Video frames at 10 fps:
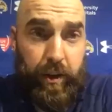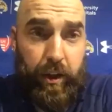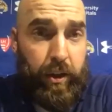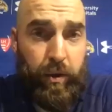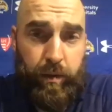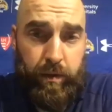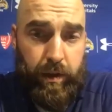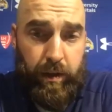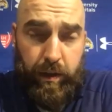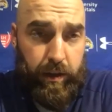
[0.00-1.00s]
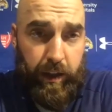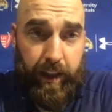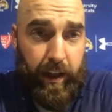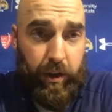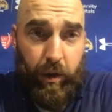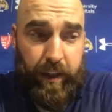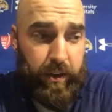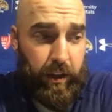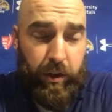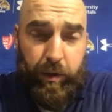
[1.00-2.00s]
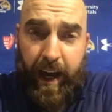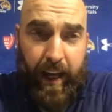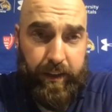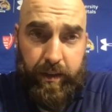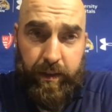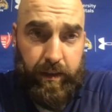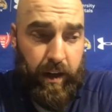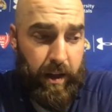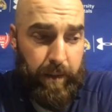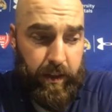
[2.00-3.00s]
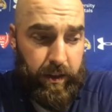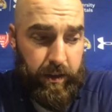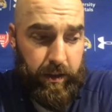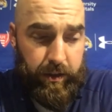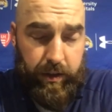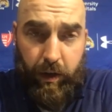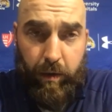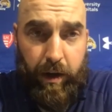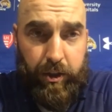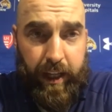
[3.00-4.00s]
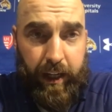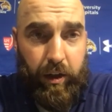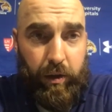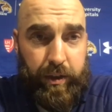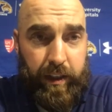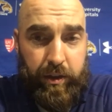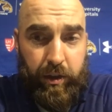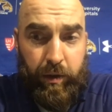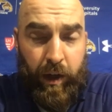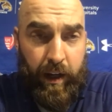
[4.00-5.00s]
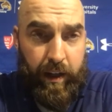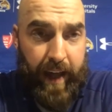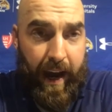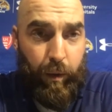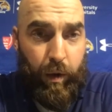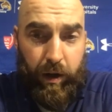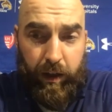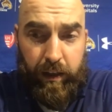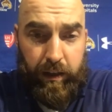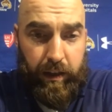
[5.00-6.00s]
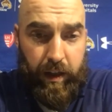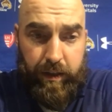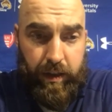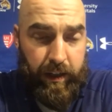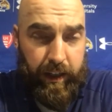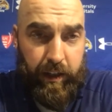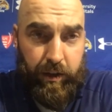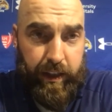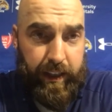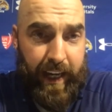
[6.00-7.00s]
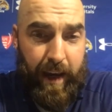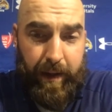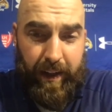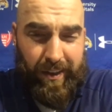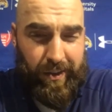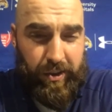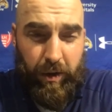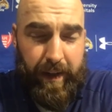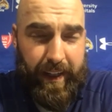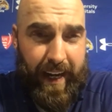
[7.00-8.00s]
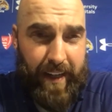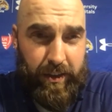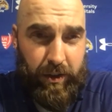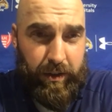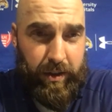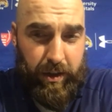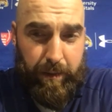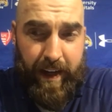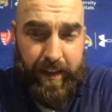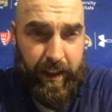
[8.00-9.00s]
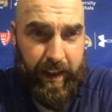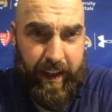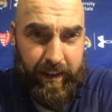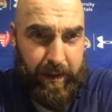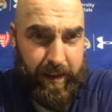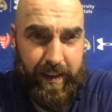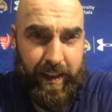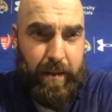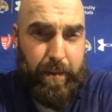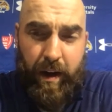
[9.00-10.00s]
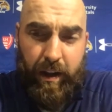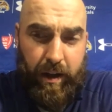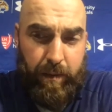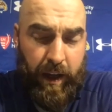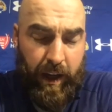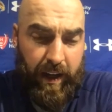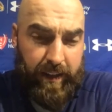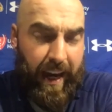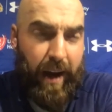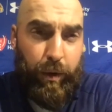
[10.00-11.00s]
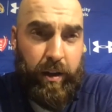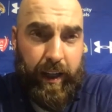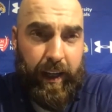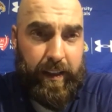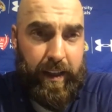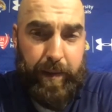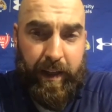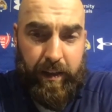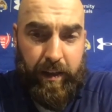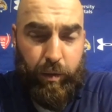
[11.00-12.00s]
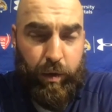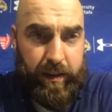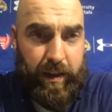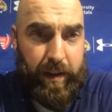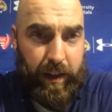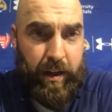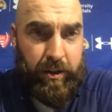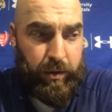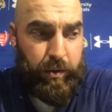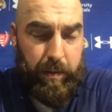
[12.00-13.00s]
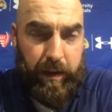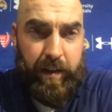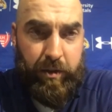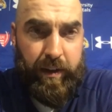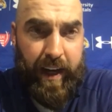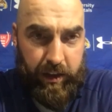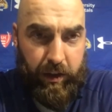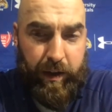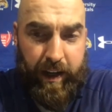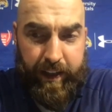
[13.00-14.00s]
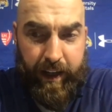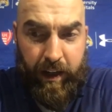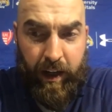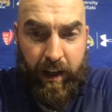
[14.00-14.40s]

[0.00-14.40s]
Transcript: the glue. Those are the glue guys. y'all. I mean, there's so much that goes into that work, and they're the unsung heroes of the game because there's so many guys that are doing such amazing things. I mean, to tee the ball up and say, hey, we're going to kick it deep against the number one team in the country, and we believe in you guys to go down there